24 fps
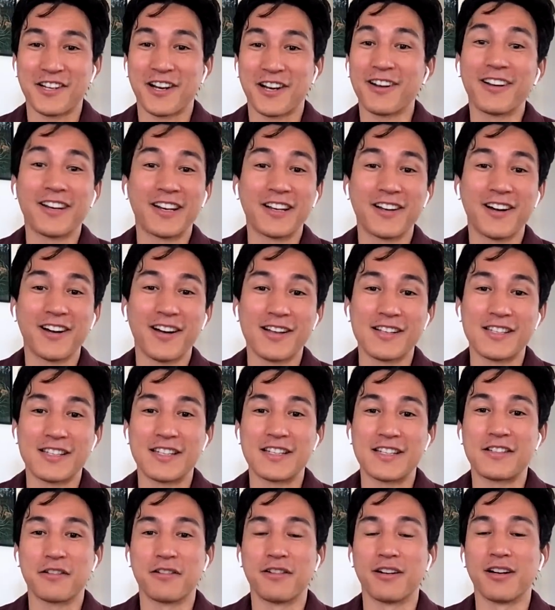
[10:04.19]
charity
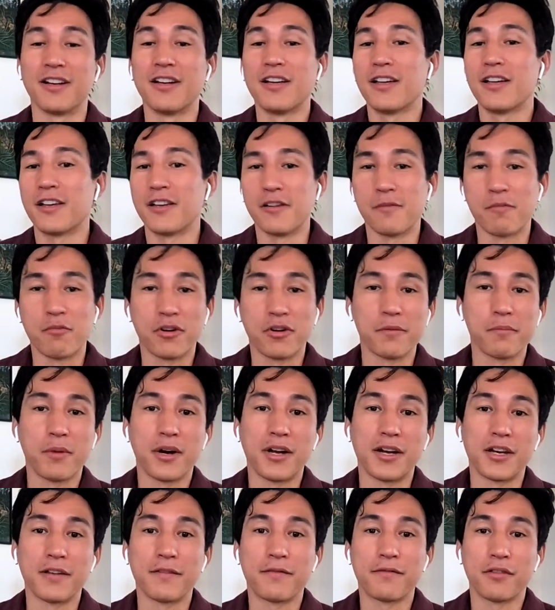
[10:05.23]
causes or you know more
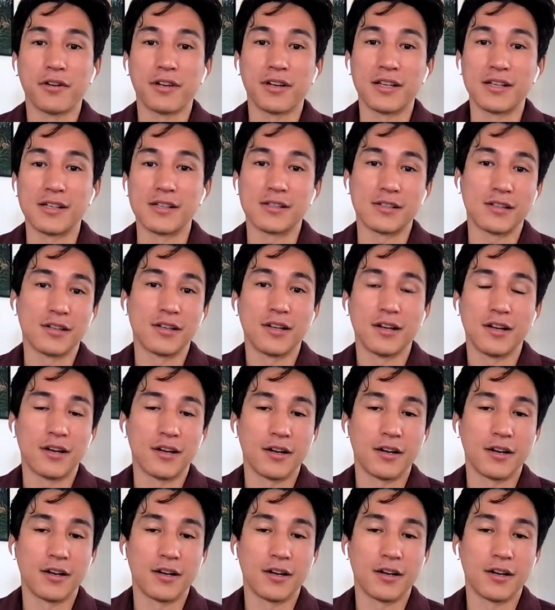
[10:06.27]
money for his